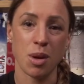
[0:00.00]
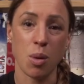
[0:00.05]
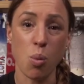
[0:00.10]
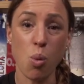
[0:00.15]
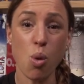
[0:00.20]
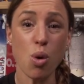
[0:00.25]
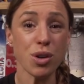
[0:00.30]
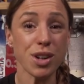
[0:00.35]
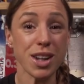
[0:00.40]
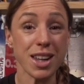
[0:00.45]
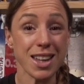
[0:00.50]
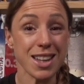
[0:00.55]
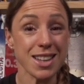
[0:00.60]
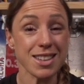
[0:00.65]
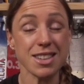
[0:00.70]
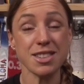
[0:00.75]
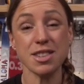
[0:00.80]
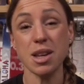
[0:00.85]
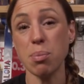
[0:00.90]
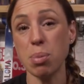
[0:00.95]
What
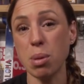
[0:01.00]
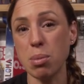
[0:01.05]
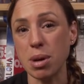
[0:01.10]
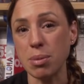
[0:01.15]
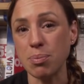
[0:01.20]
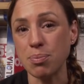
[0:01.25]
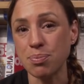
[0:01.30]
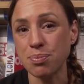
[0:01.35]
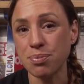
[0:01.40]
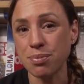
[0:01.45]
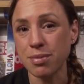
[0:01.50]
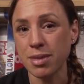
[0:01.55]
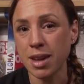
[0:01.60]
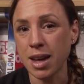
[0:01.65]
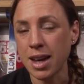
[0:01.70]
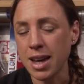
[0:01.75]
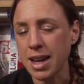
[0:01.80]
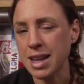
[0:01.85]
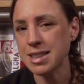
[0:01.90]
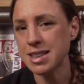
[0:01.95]
is a supplement?
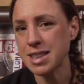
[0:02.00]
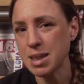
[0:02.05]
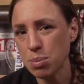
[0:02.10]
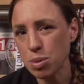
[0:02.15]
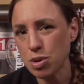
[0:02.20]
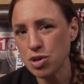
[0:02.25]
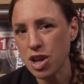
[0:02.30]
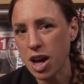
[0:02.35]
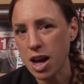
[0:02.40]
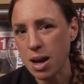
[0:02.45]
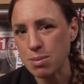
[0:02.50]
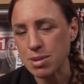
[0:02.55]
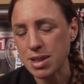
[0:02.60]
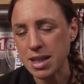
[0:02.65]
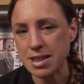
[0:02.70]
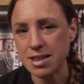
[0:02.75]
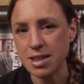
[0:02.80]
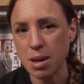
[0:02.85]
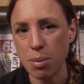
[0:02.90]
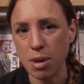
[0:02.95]
In simple terms,
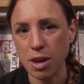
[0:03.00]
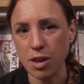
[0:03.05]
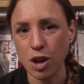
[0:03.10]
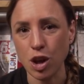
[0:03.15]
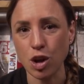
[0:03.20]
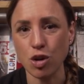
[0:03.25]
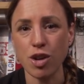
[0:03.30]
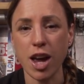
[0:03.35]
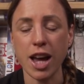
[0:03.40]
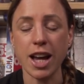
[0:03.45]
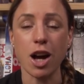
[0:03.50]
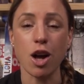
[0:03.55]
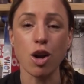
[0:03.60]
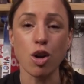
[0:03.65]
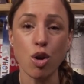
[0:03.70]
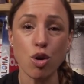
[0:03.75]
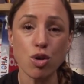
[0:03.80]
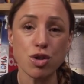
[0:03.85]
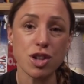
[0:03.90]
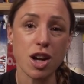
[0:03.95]
it's something that you take
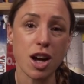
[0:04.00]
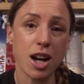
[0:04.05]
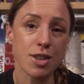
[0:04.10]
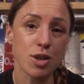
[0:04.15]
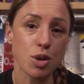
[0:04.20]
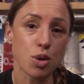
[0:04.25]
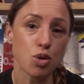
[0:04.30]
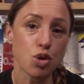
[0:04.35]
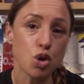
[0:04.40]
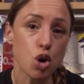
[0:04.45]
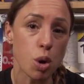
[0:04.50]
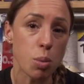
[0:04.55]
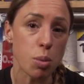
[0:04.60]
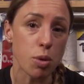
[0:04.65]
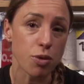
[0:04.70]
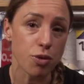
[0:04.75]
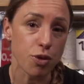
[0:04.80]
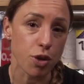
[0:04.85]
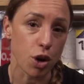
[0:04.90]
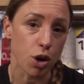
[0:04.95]
alongside your
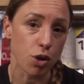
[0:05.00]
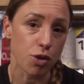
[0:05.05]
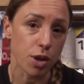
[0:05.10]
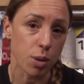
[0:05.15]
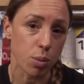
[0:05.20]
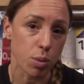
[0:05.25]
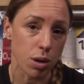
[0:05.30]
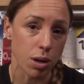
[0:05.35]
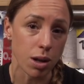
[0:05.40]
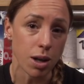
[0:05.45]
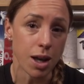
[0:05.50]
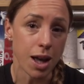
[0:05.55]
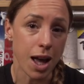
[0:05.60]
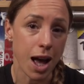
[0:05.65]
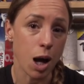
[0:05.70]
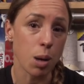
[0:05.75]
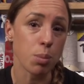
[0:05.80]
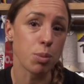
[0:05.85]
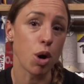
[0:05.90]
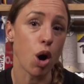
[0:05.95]
normal food that will
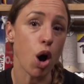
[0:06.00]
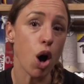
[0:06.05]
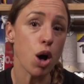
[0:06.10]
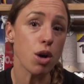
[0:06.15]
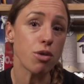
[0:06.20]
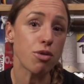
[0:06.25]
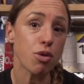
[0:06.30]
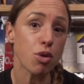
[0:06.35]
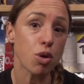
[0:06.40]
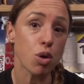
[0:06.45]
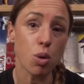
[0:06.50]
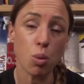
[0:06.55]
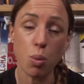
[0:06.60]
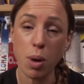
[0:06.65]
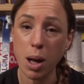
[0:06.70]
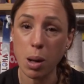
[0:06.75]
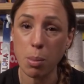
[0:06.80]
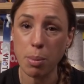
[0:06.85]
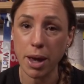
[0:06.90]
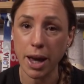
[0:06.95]
help your overall
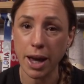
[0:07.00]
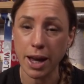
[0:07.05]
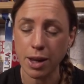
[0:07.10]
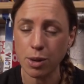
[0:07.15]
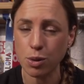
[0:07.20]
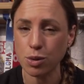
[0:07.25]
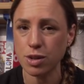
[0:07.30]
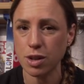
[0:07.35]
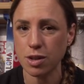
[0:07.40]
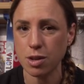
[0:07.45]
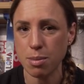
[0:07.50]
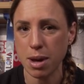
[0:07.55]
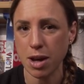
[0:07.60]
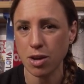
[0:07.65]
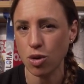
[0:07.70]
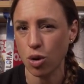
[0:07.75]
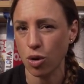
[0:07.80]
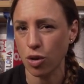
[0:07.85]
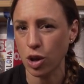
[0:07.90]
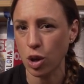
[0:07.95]
well-being and also to make
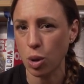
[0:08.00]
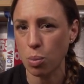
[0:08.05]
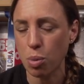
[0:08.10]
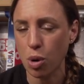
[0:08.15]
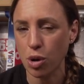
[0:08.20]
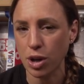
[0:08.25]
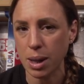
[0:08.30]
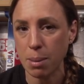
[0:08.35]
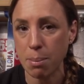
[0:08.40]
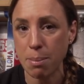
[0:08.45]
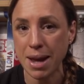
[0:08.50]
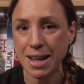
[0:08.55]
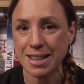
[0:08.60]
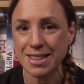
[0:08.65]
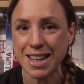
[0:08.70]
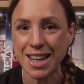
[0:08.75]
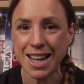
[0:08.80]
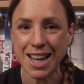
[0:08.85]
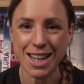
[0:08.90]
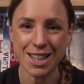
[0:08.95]
sure that your body
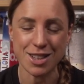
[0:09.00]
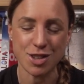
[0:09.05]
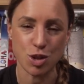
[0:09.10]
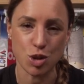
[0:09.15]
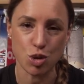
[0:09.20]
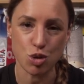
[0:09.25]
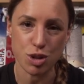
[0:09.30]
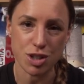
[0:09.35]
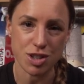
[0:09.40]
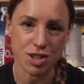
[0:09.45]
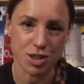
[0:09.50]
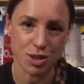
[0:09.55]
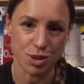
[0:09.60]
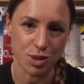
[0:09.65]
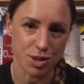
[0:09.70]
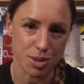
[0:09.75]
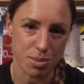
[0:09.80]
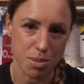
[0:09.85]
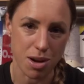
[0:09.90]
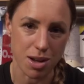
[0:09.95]
meets its nutritional
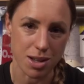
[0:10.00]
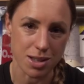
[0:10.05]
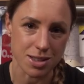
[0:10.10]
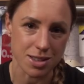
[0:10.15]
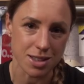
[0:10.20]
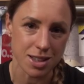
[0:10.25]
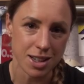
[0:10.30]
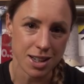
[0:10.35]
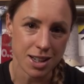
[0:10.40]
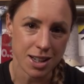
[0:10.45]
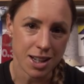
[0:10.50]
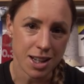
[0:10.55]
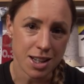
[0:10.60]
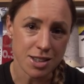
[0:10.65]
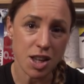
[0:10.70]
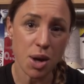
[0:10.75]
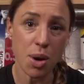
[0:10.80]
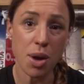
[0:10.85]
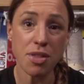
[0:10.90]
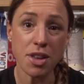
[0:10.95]
demands.
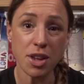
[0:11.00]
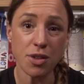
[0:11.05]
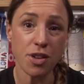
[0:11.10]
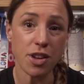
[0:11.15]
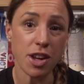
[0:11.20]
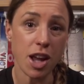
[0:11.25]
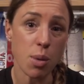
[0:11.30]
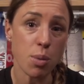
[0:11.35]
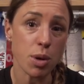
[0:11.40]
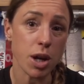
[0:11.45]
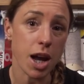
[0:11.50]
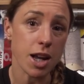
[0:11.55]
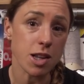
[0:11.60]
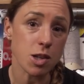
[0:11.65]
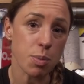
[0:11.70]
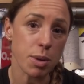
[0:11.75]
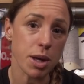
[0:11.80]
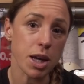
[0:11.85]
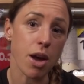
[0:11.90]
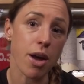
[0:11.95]
So in this video, we're going
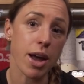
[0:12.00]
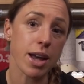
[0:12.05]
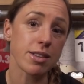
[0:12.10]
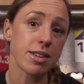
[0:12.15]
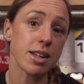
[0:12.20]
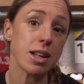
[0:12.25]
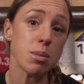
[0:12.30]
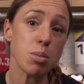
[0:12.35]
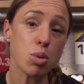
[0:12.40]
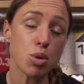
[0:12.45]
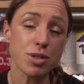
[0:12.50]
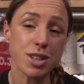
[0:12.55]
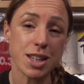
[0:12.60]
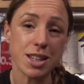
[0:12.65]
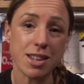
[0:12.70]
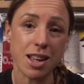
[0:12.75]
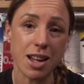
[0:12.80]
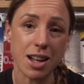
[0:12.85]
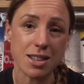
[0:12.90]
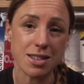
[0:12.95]
to be going into a little more
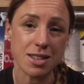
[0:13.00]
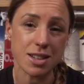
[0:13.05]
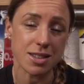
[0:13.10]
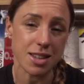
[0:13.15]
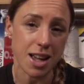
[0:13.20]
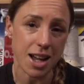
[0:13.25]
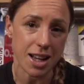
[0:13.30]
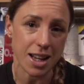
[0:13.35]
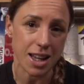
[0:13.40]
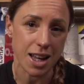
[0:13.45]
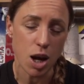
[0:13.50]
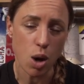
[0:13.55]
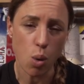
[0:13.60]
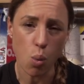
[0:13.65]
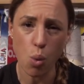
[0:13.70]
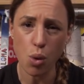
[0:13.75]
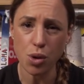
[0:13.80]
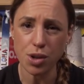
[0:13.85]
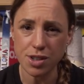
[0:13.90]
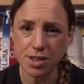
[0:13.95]
detail as to exactly
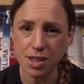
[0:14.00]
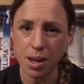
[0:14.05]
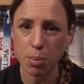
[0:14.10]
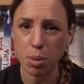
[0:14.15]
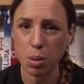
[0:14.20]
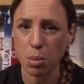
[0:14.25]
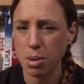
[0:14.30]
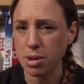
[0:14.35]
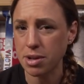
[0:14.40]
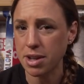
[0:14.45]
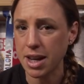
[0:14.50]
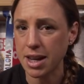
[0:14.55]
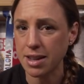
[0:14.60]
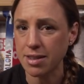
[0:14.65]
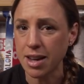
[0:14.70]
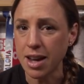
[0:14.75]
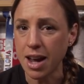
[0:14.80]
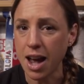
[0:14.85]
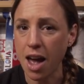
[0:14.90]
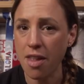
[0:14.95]
what a supplement
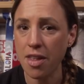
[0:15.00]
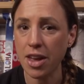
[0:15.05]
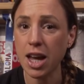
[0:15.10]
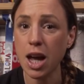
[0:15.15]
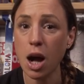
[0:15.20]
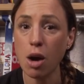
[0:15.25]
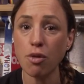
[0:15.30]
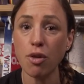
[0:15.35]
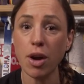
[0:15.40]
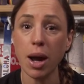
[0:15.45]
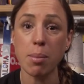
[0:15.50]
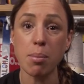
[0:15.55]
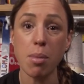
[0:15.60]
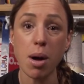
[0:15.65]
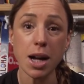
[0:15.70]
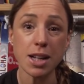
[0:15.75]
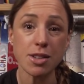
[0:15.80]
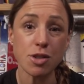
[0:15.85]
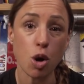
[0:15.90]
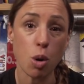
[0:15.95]
is and then covering
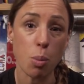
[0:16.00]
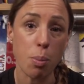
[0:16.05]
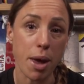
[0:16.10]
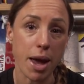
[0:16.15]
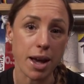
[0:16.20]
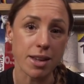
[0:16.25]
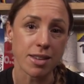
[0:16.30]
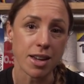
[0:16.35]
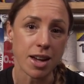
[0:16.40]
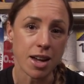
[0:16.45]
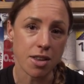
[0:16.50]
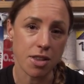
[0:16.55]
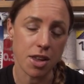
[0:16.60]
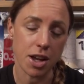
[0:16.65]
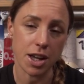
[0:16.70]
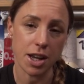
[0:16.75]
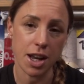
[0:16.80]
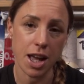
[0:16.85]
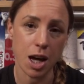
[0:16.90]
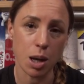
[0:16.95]
my top picks
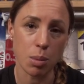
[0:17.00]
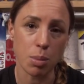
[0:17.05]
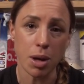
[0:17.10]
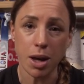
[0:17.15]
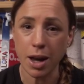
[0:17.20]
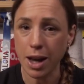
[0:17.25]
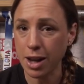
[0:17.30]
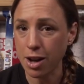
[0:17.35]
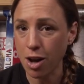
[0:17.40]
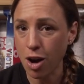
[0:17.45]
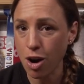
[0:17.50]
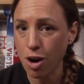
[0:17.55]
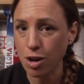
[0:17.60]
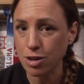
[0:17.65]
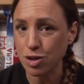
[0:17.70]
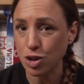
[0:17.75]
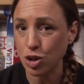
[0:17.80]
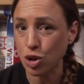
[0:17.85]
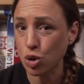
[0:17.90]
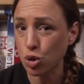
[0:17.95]
that can help
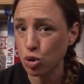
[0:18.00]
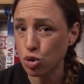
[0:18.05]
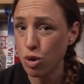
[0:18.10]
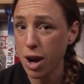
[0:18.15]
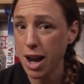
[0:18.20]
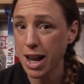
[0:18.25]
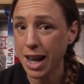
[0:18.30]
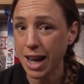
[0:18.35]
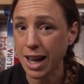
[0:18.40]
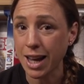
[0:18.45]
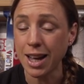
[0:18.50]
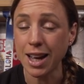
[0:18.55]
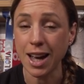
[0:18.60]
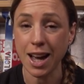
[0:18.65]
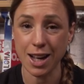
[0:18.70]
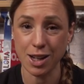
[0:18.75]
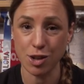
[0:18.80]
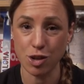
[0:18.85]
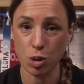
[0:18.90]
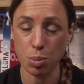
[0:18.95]
enhance your training
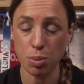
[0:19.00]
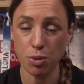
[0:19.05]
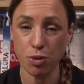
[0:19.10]
and your